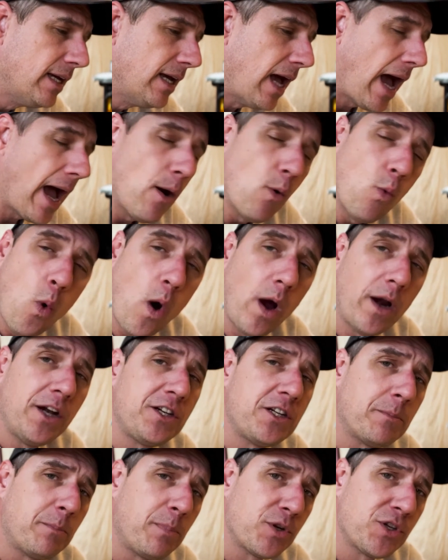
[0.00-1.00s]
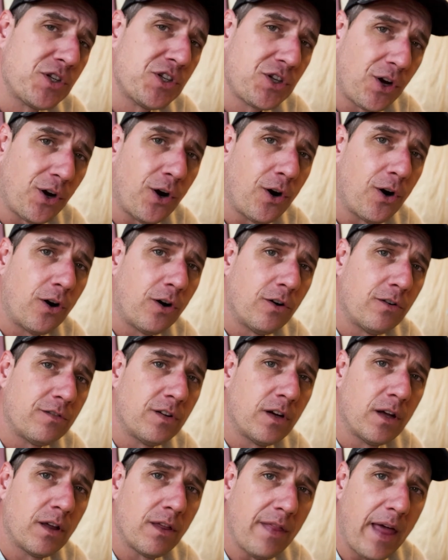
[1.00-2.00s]
I wanted to preserve
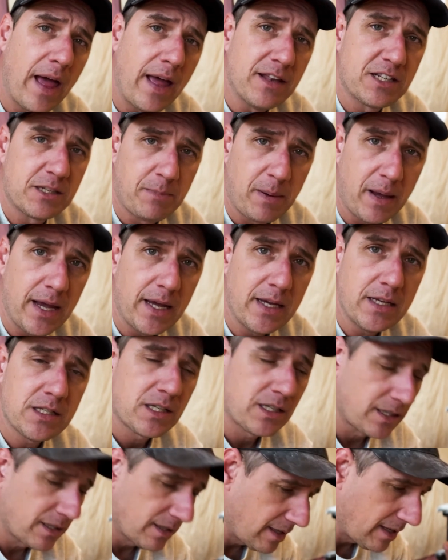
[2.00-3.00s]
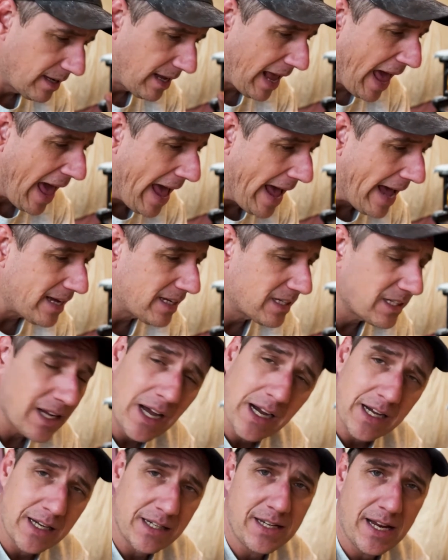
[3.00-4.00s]
that space as a
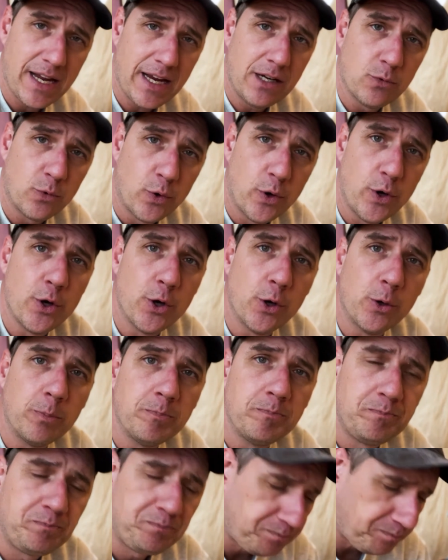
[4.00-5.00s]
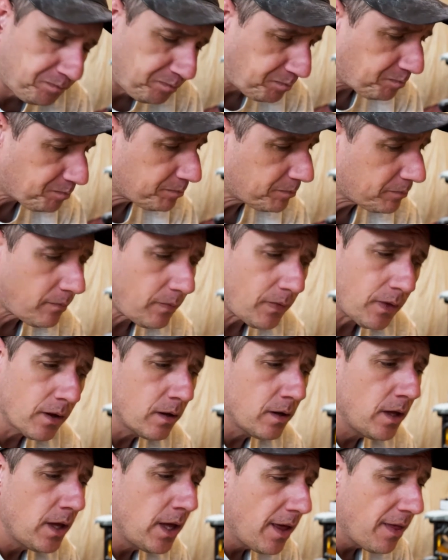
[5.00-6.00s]
contained room.
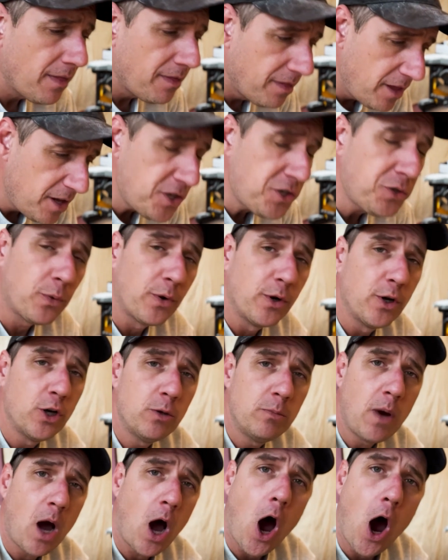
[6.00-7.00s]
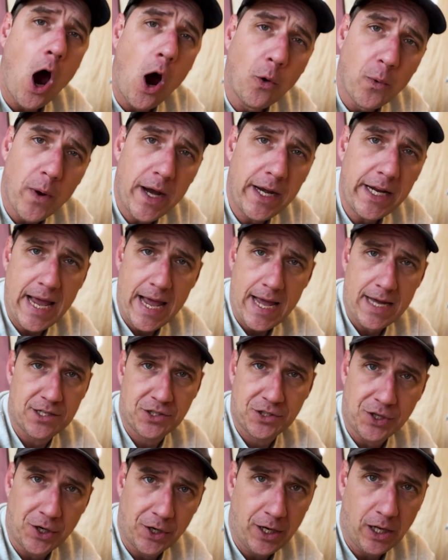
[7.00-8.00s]
This room already had
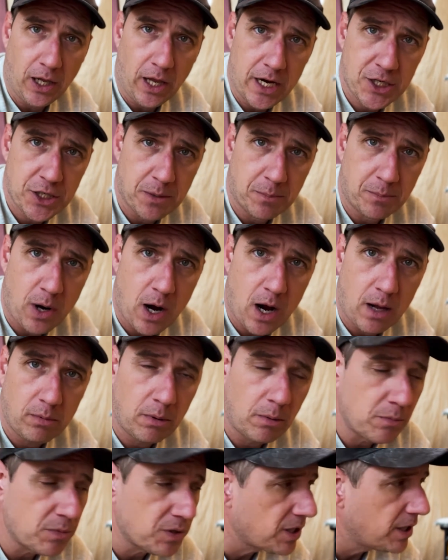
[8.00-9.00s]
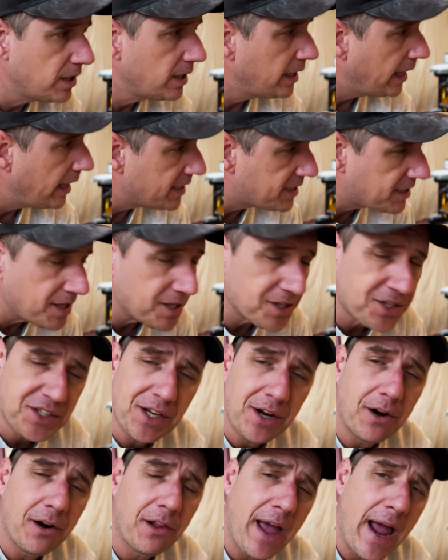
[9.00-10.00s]
circulation problems. It's in the
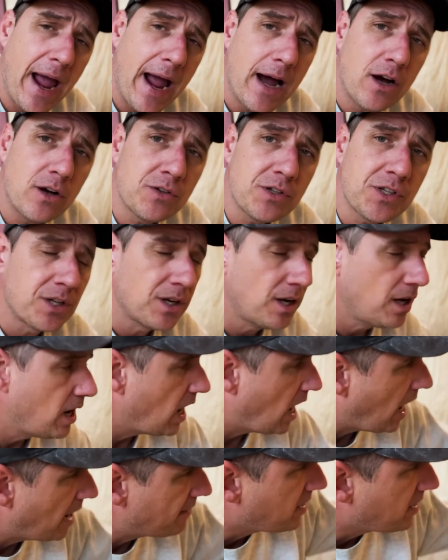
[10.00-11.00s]
center of the house. I've